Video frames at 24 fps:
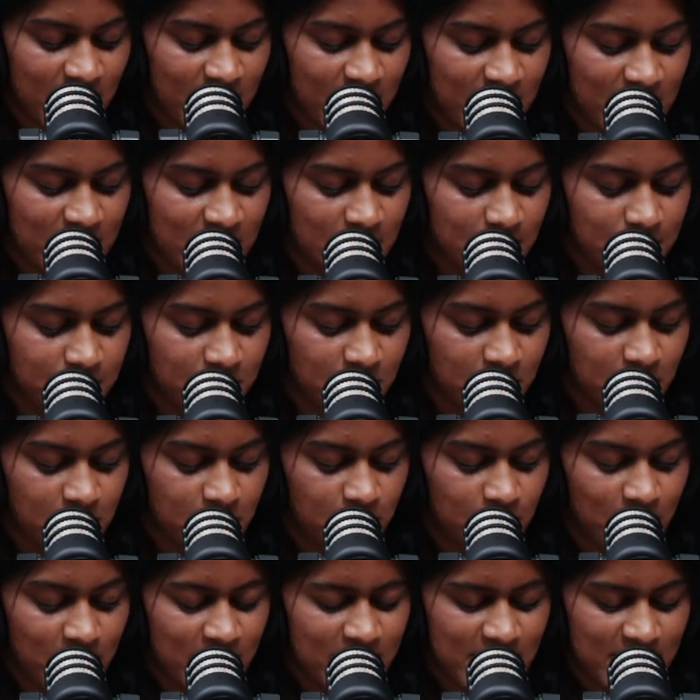slip through the
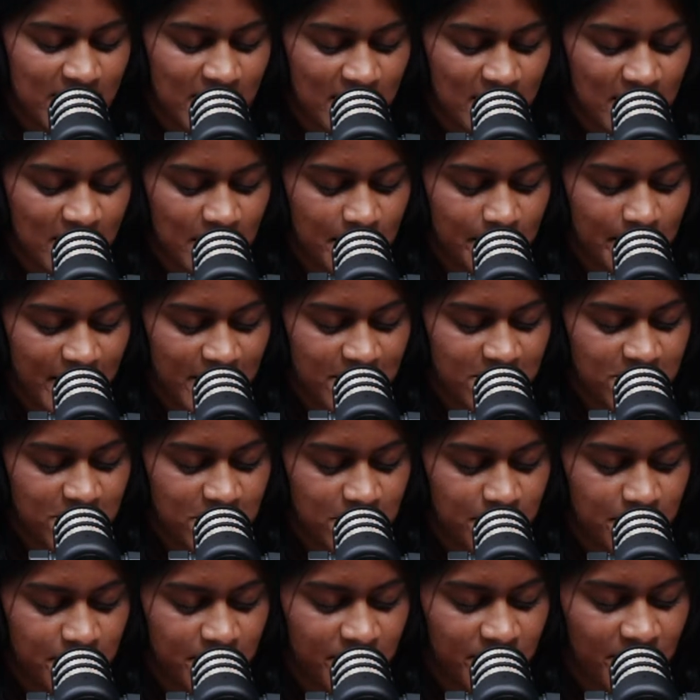doors and into the
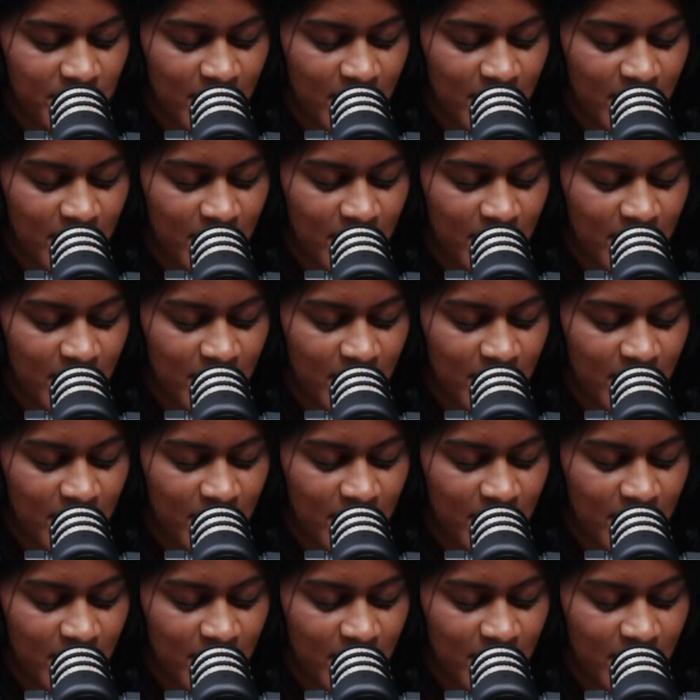bedroom.